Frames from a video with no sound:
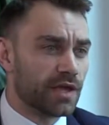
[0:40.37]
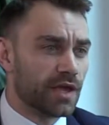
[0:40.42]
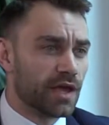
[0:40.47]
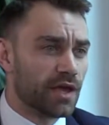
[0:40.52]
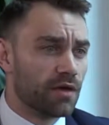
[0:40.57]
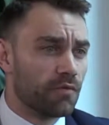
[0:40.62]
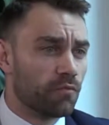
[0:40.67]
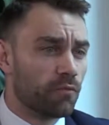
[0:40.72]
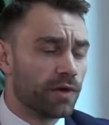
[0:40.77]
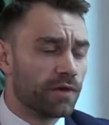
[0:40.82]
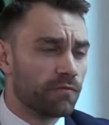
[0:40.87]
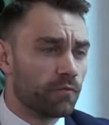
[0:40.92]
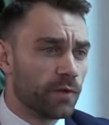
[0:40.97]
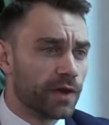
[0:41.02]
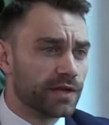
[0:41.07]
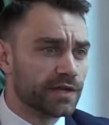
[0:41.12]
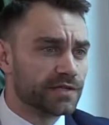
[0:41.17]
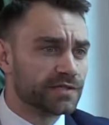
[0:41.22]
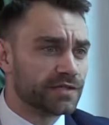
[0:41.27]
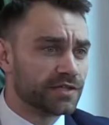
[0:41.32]
And we've
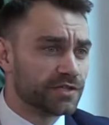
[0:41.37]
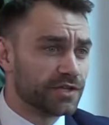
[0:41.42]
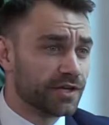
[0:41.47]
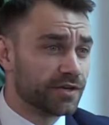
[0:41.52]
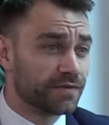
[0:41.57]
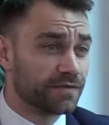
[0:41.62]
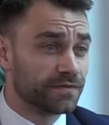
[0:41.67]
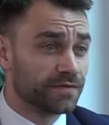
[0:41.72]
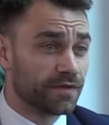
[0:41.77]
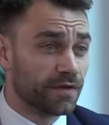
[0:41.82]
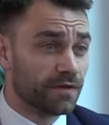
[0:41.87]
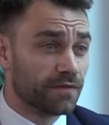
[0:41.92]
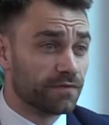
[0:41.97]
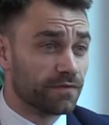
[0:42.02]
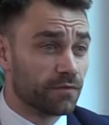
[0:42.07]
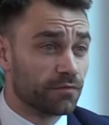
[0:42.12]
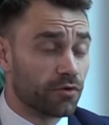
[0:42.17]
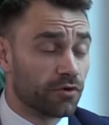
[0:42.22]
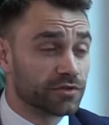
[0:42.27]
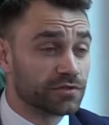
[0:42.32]
witnessed a shift of
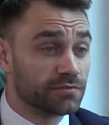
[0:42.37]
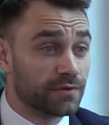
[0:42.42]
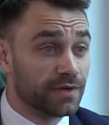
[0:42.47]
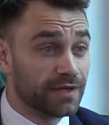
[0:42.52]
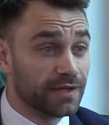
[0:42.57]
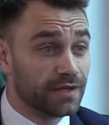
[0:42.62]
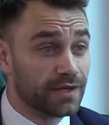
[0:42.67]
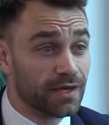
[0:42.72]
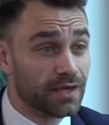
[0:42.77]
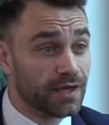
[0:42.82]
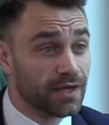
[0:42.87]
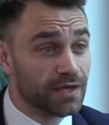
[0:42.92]
approximately